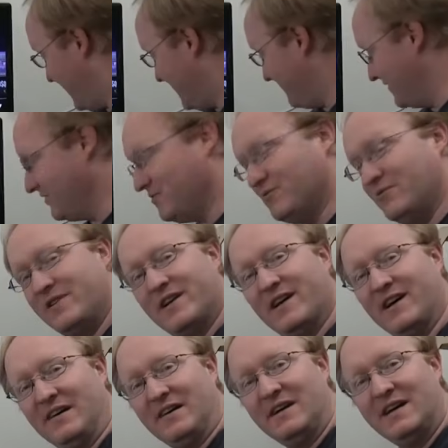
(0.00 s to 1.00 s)
I have an
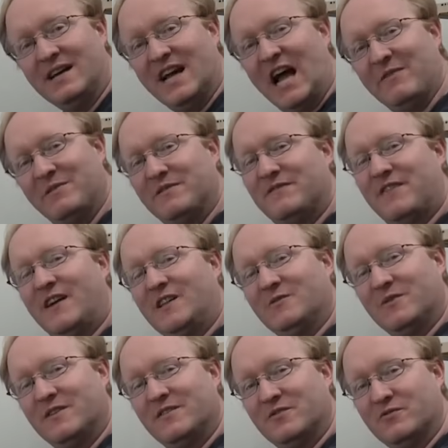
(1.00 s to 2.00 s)
Ouya. I've been
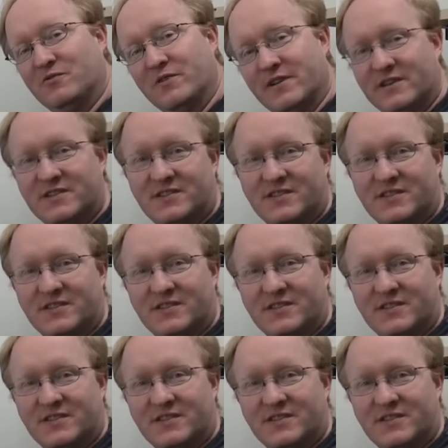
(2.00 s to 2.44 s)
following the Ouya